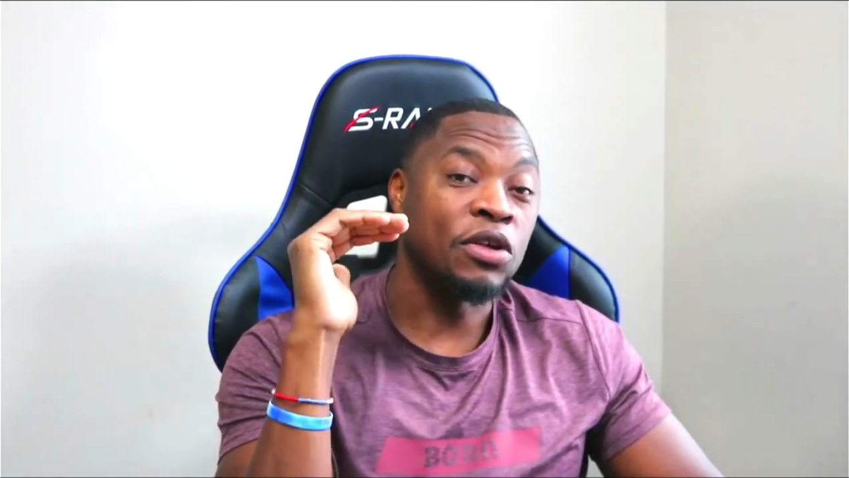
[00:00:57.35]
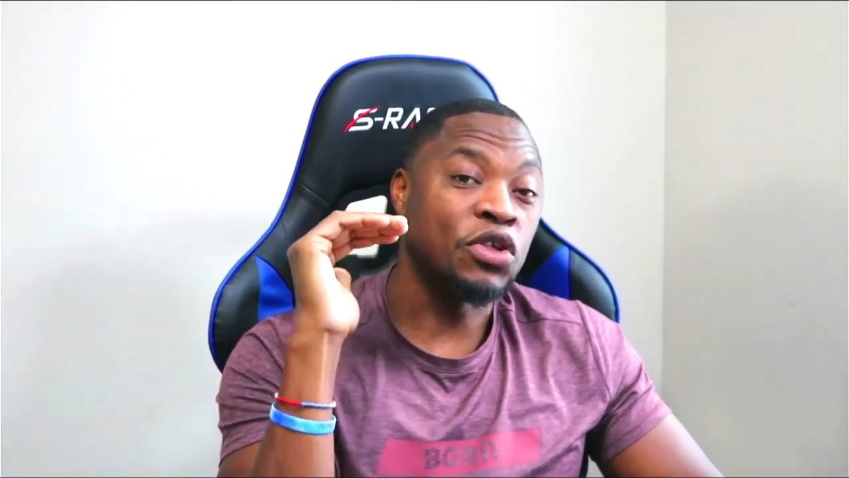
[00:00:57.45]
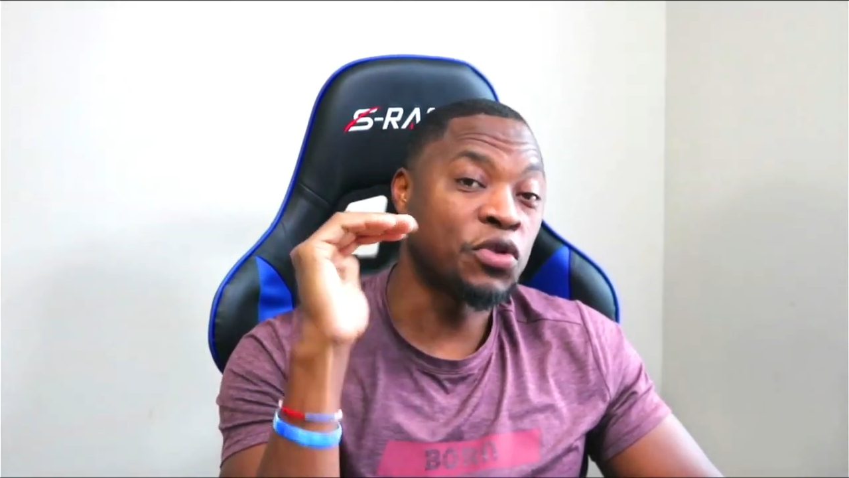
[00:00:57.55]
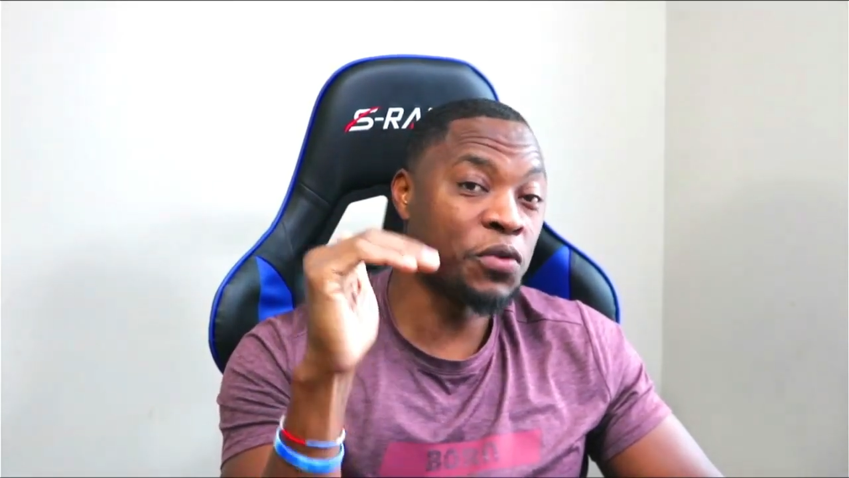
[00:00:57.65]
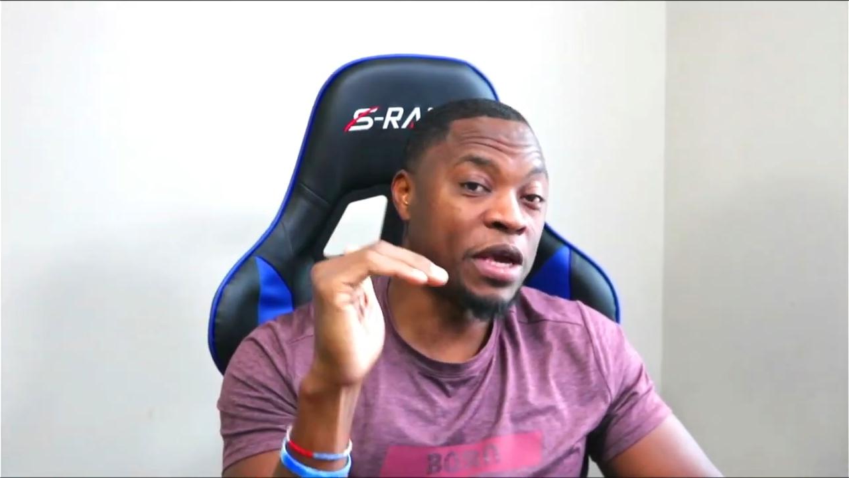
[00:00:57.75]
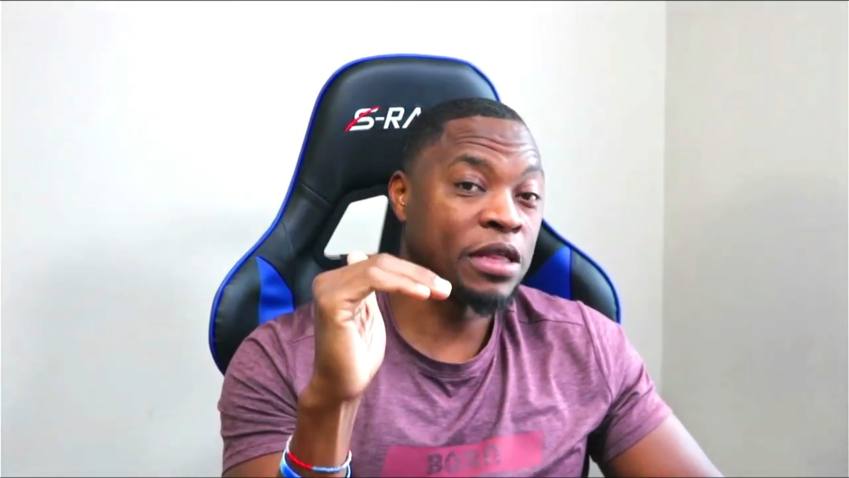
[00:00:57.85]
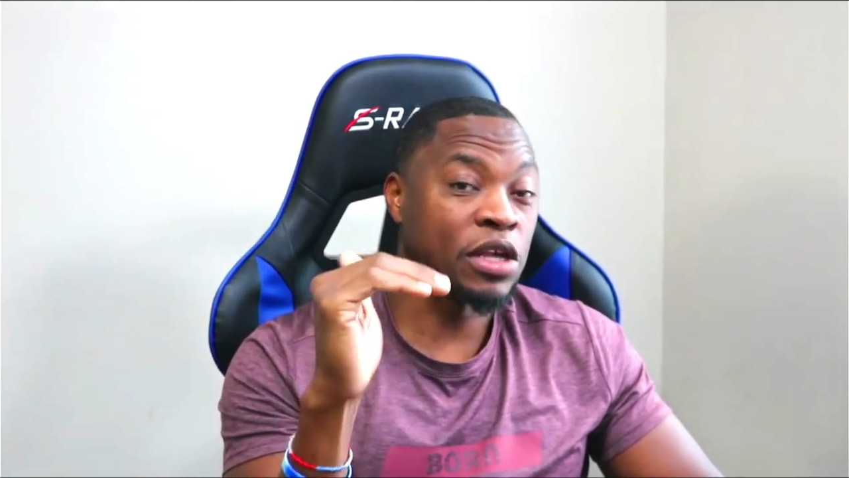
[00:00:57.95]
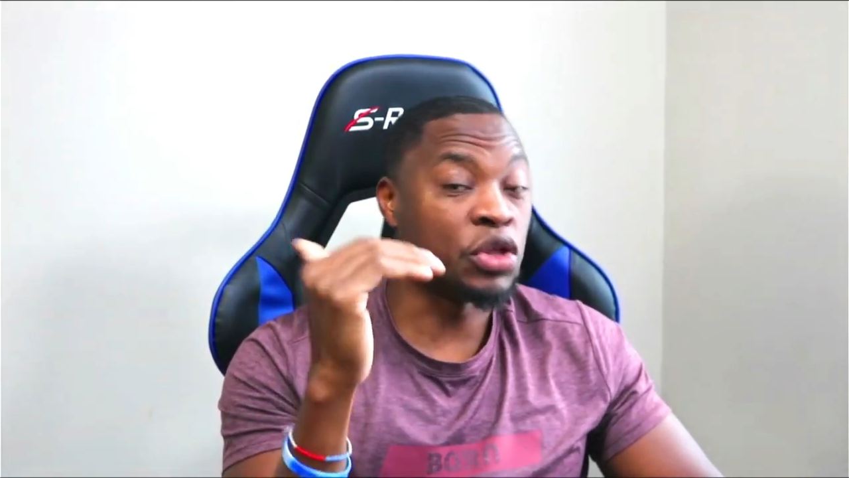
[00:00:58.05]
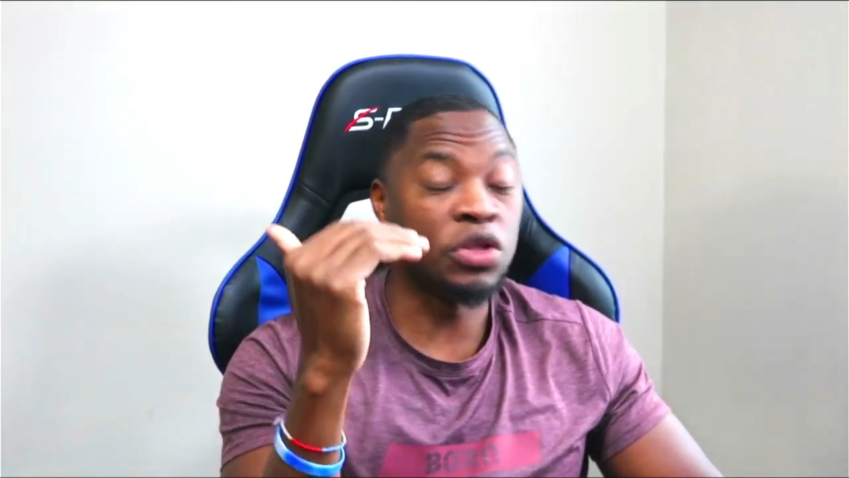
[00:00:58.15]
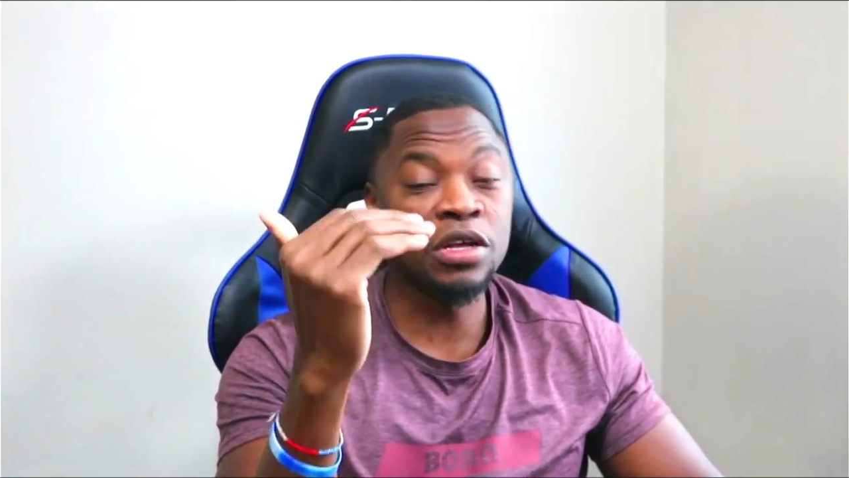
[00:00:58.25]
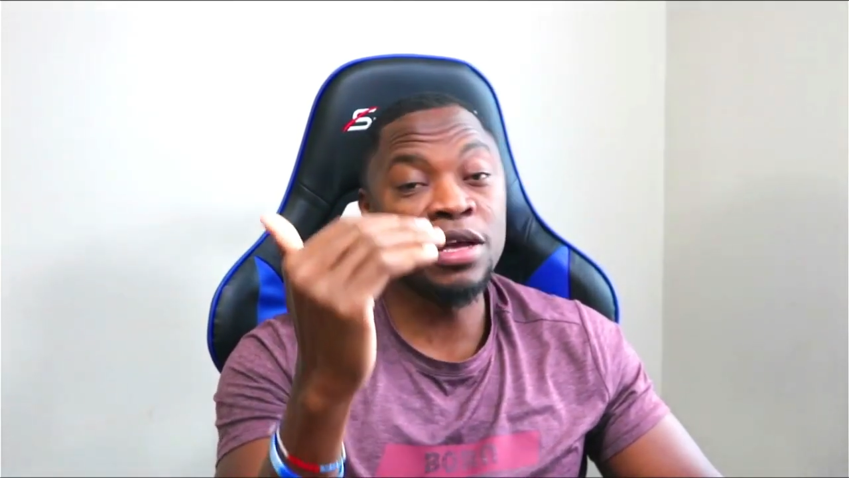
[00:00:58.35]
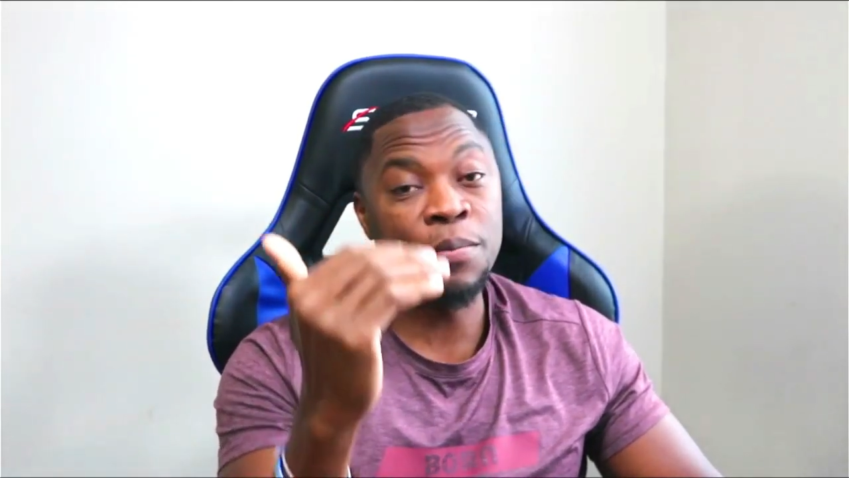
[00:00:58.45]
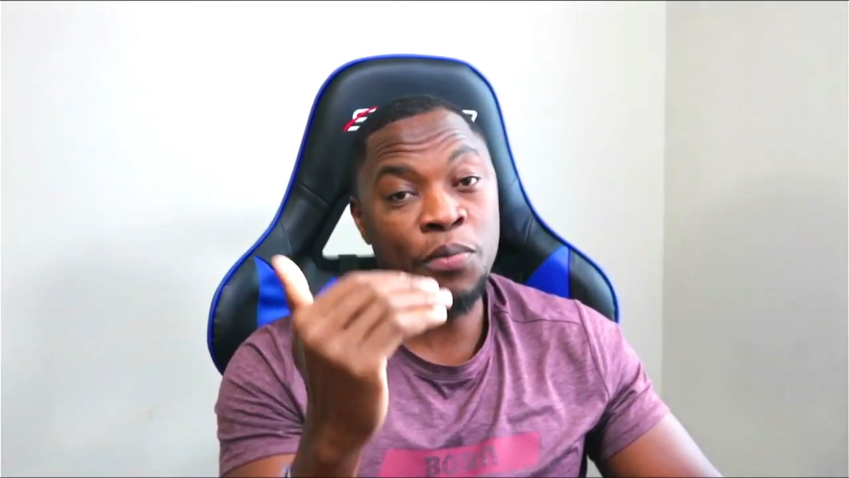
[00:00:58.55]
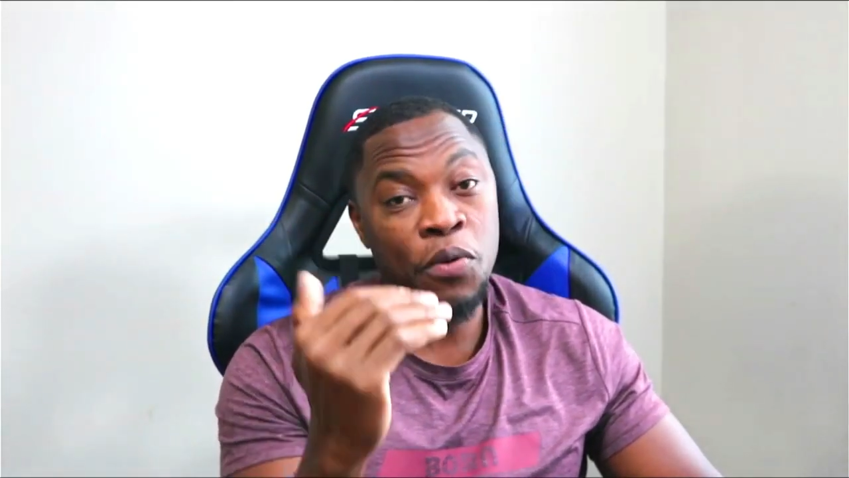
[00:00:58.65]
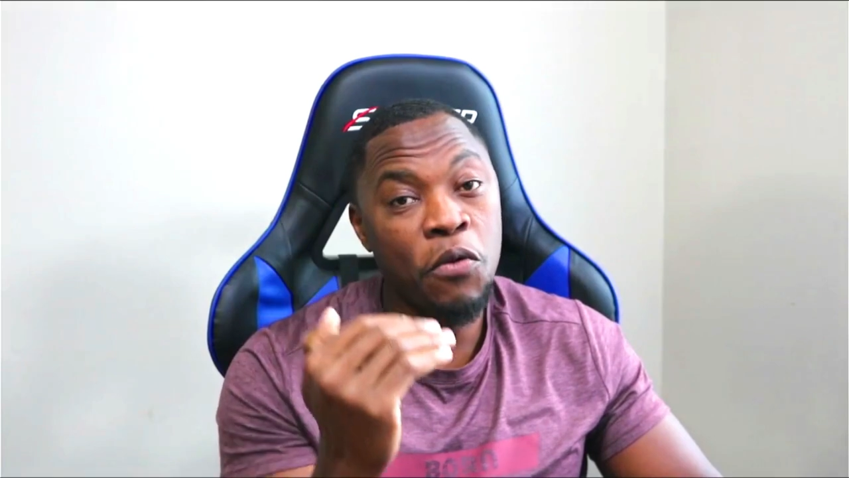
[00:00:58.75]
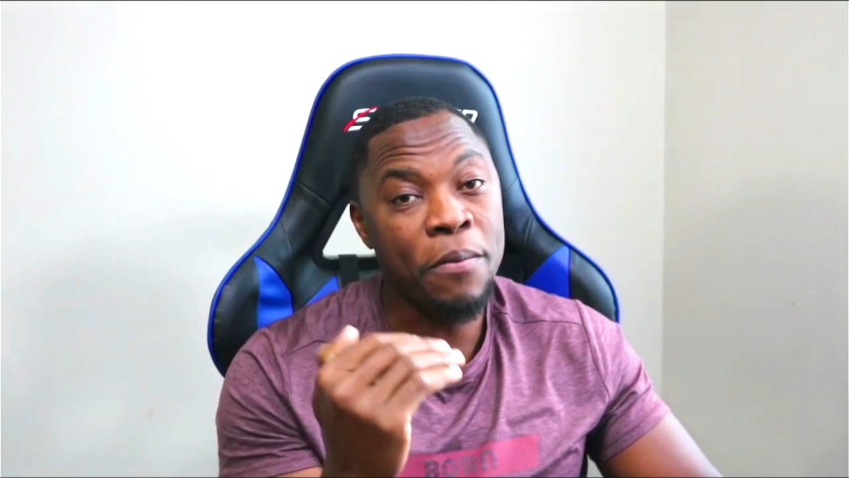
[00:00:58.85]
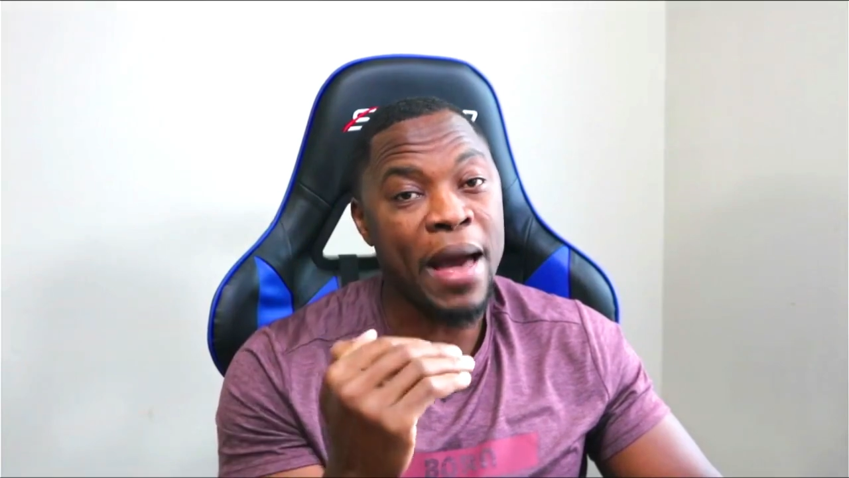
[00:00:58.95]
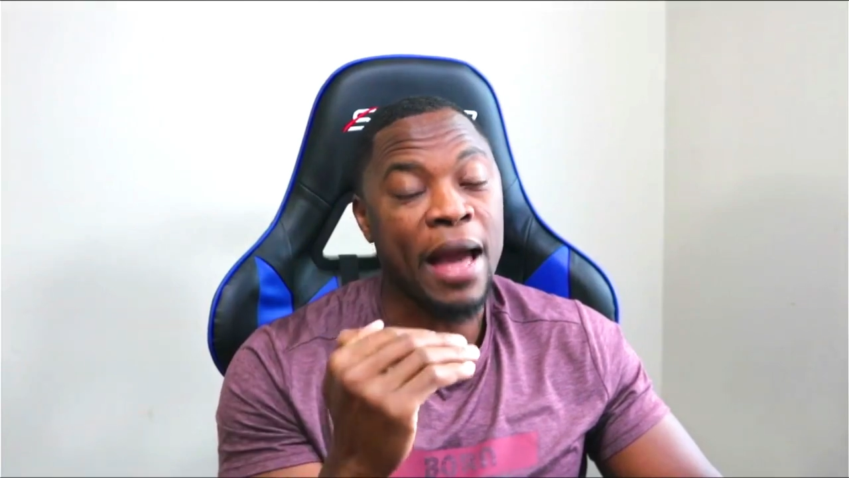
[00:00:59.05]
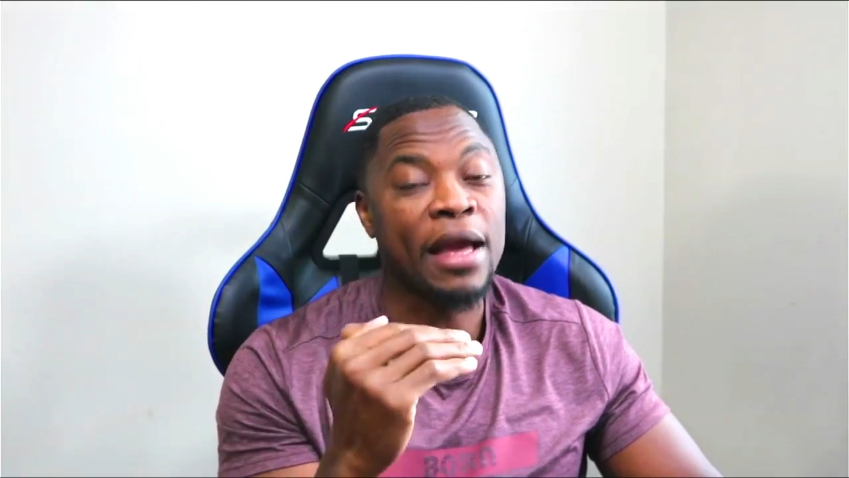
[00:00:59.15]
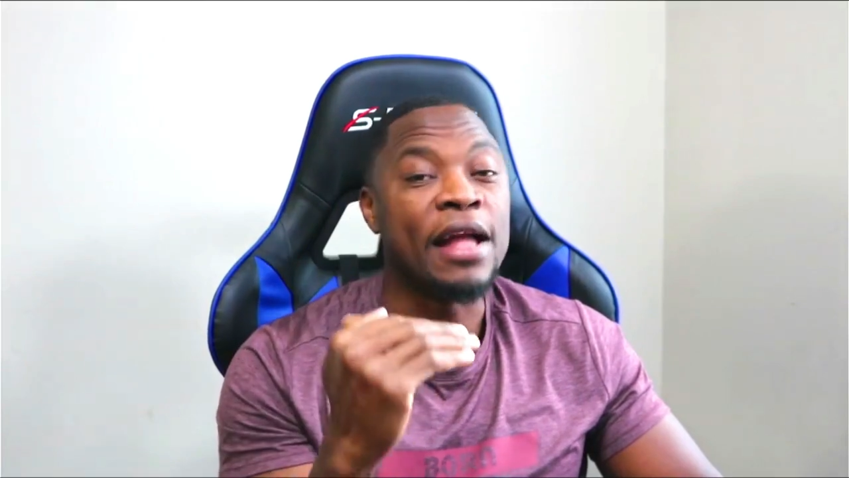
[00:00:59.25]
squeeze, there's usually a pullback